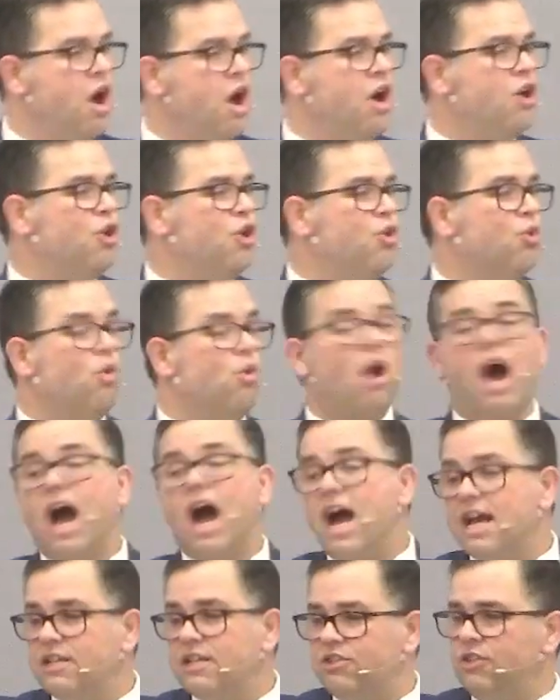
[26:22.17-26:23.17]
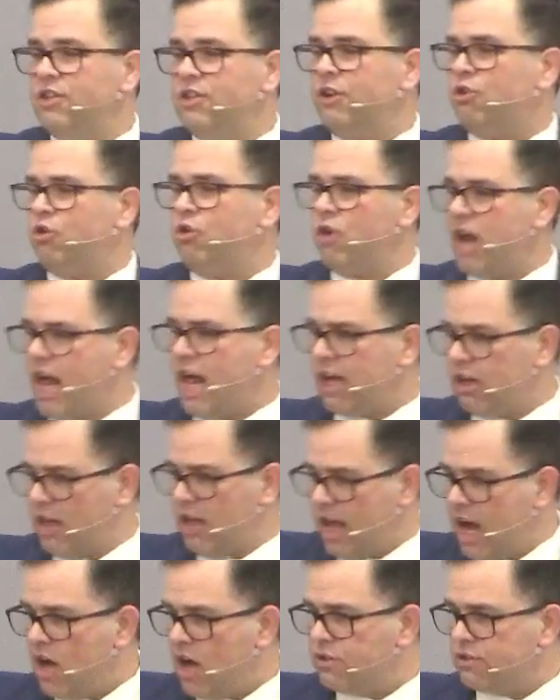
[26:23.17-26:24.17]
who rides in the
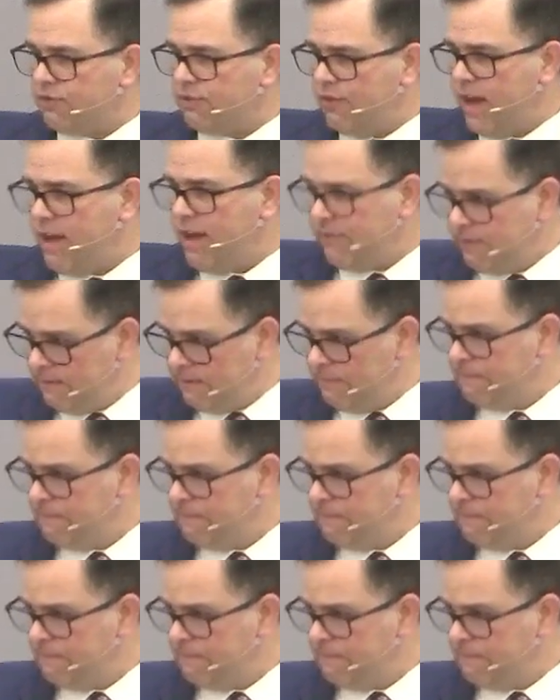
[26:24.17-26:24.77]
clouds of heaven,